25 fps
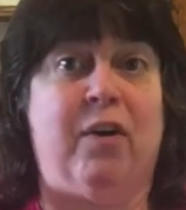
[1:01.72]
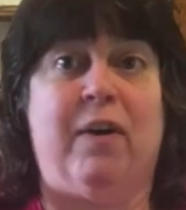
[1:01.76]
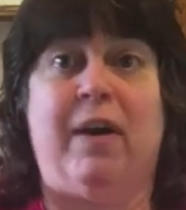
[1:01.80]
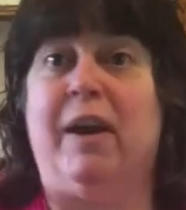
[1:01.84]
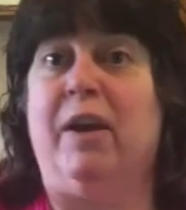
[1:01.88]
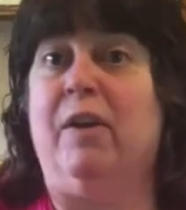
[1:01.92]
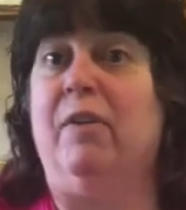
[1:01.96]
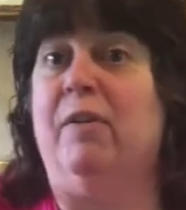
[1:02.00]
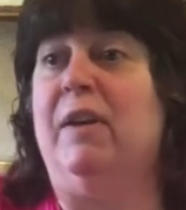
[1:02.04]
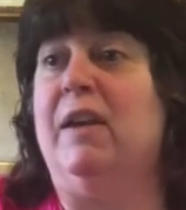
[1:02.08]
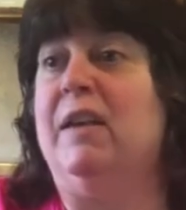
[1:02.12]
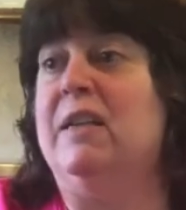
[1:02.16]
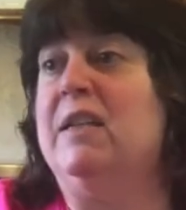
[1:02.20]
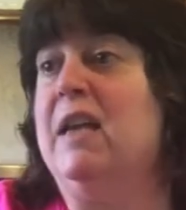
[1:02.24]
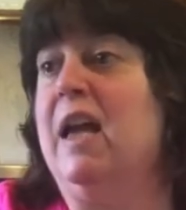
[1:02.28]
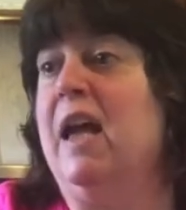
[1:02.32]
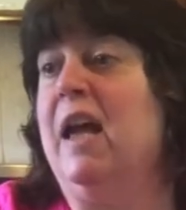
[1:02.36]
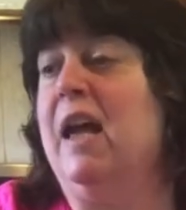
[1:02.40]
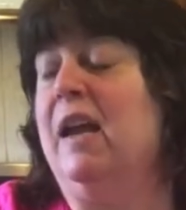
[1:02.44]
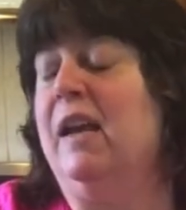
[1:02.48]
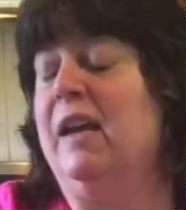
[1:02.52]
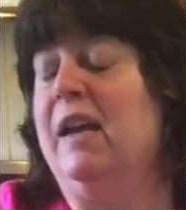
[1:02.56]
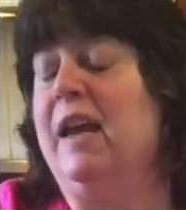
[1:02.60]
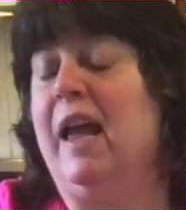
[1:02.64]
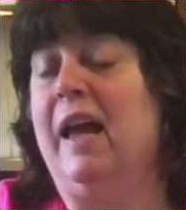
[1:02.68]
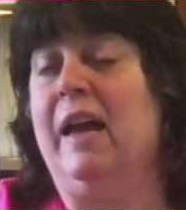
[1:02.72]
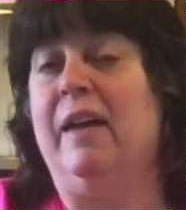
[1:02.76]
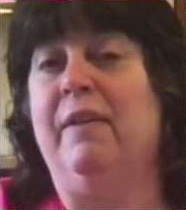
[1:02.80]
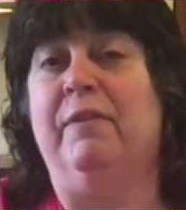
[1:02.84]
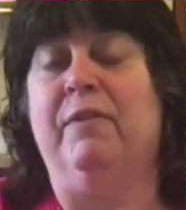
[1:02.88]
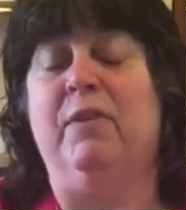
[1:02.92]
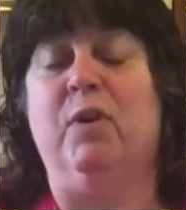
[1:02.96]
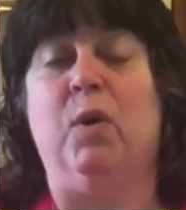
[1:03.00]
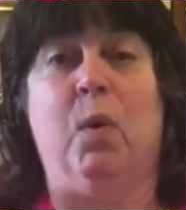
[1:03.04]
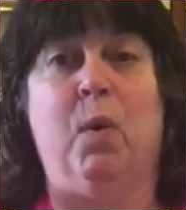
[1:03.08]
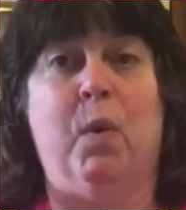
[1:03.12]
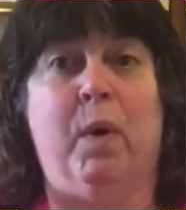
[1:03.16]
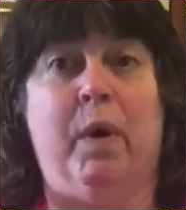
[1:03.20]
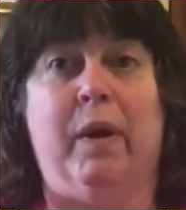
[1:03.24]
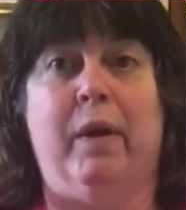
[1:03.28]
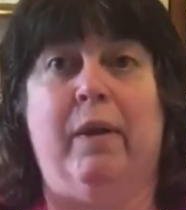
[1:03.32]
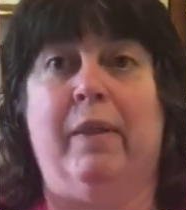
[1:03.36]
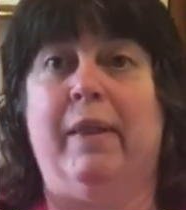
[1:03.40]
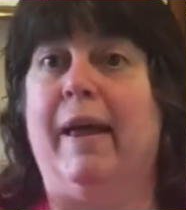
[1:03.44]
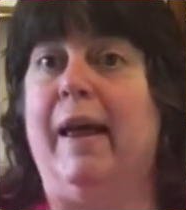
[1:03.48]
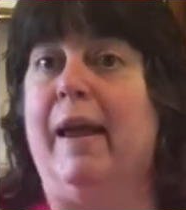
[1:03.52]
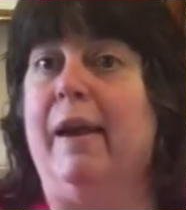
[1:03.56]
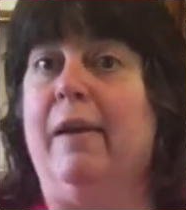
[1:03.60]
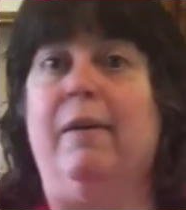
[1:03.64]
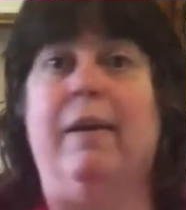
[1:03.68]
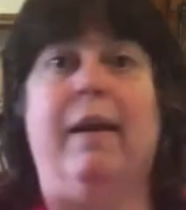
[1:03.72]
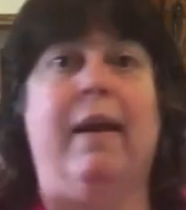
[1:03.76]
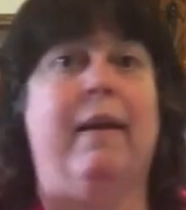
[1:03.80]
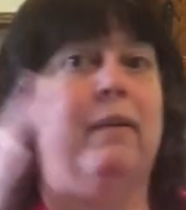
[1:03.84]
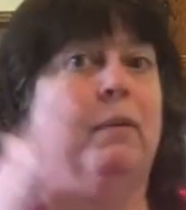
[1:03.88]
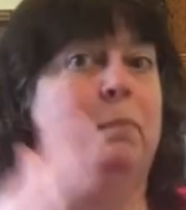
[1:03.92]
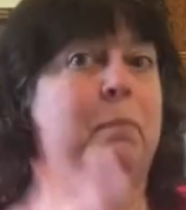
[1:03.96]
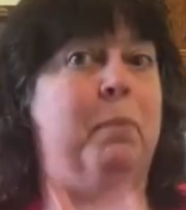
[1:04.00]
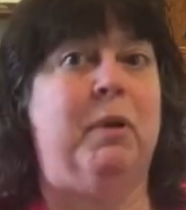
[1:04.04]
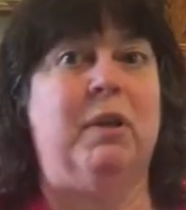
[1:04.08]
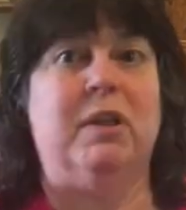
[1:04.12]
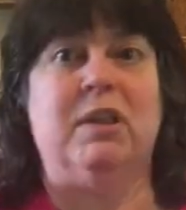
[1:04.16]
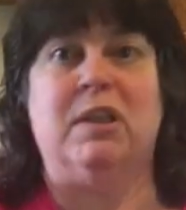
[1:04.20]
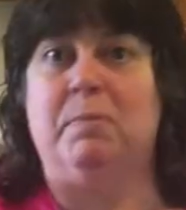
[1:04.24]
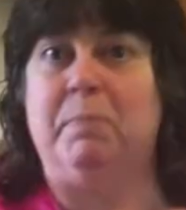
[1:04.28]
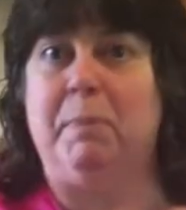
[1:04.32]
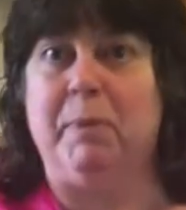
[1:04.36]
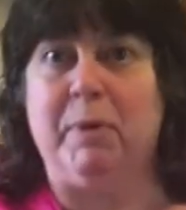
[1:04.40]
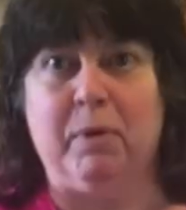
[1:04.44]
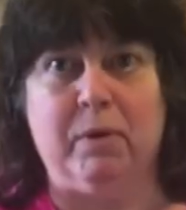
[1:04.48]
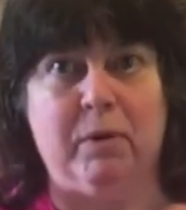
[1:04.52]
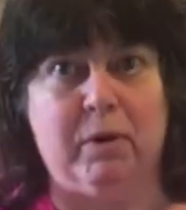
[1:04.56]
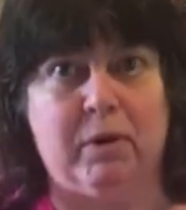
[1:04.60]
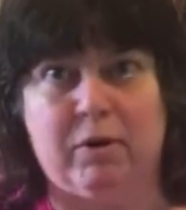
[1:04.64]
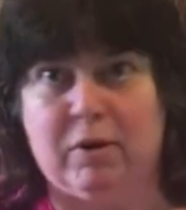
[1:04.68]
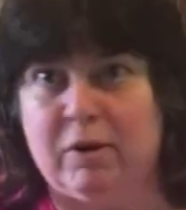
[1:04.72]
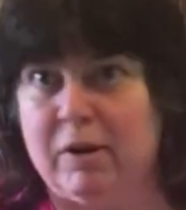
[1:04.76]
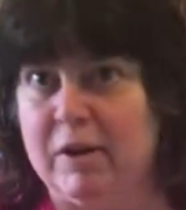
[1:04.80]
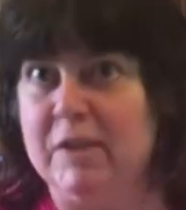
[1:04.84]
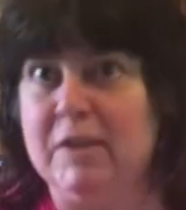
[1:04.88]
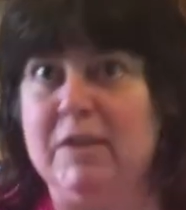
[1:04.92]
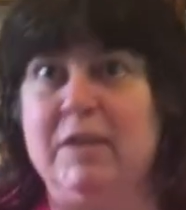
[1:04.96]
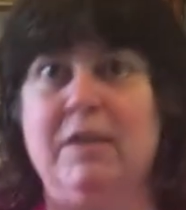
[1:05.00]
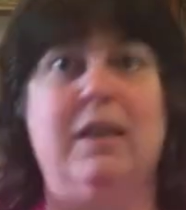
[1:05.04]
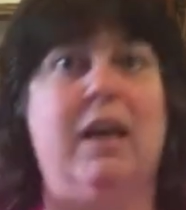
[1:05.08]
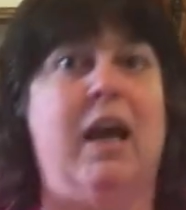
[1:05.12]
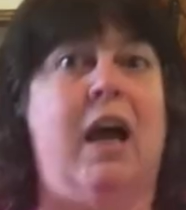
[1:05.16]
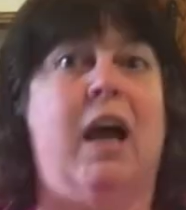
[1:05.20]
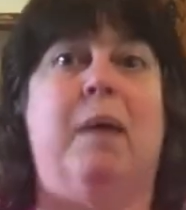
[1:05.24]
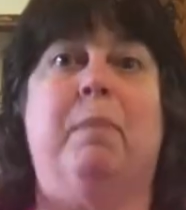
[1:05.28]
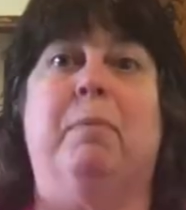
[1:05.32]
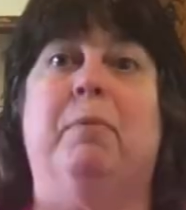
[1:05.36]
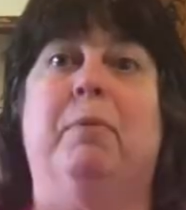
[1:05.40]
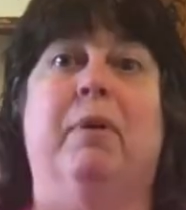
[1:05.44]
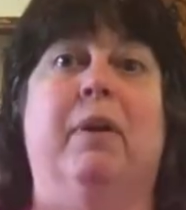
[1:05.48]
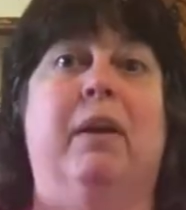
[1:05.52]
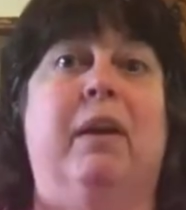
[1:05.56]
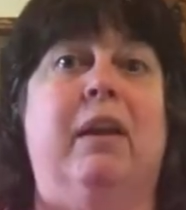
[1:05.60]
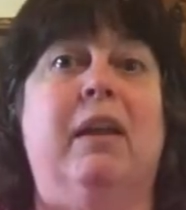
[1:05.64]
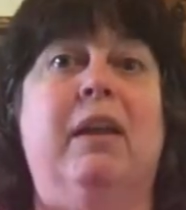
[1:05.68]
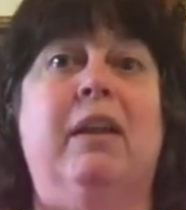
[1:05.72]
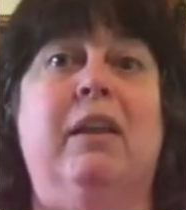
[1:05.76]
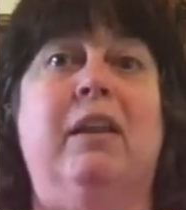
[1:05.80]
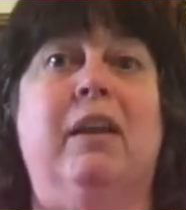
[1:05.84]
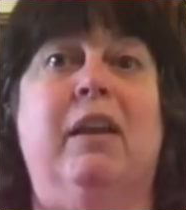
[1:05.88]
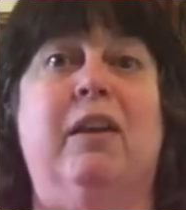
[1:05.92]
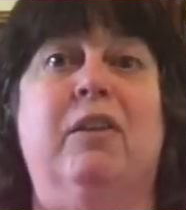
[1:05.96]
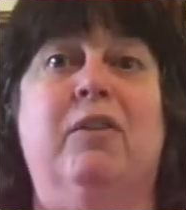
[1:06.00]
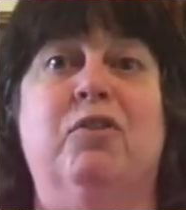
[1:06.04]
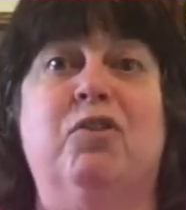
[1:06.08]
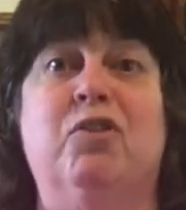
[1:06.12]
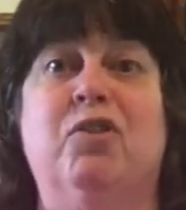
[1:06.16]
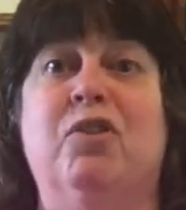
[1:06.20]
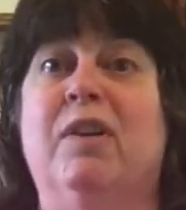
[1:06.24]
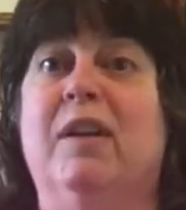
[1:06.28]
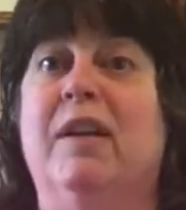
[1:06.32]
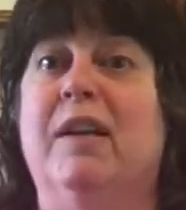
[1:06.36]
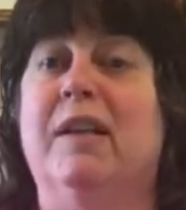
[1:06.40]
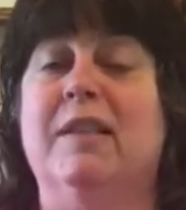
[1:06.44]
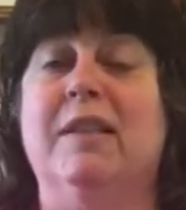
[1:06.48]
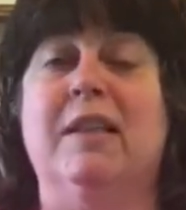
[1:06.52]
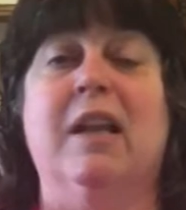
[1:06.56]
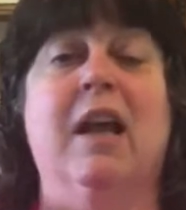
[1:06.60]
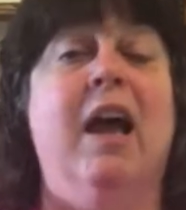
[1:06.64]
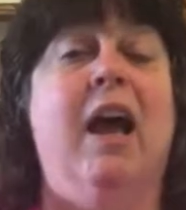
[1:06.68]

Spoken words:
I don't need to add oil. I don't have to put a spoon across the top or any of the other tricks.